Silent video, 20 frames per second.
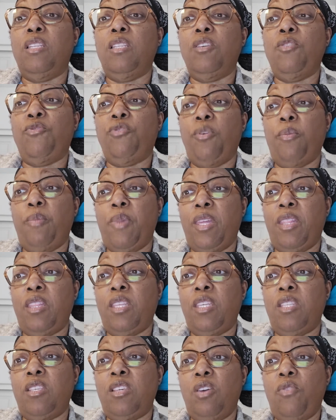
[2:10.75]
different
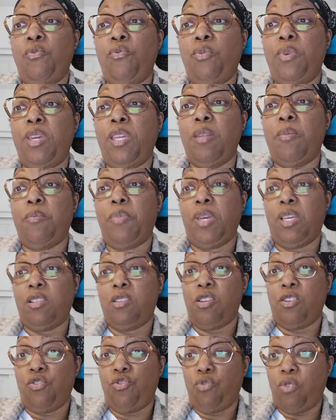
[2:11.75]
methods of weed and
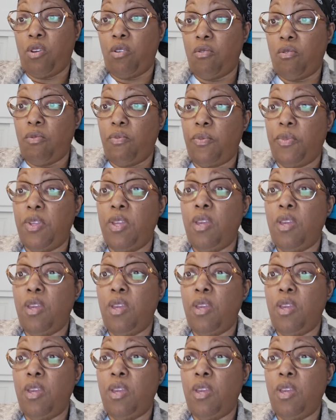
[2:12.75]
pest control.